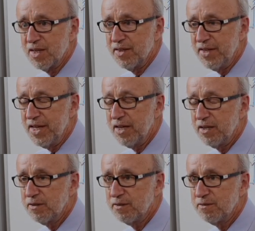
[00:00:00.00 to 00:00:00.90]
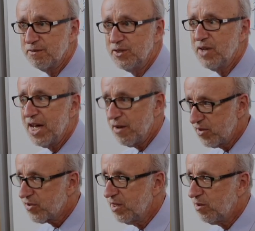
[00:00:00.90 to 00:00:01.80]
then you have
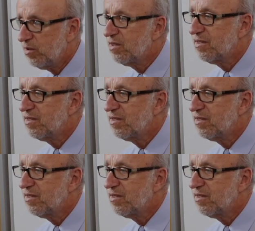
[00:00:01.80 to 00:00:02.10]
the skill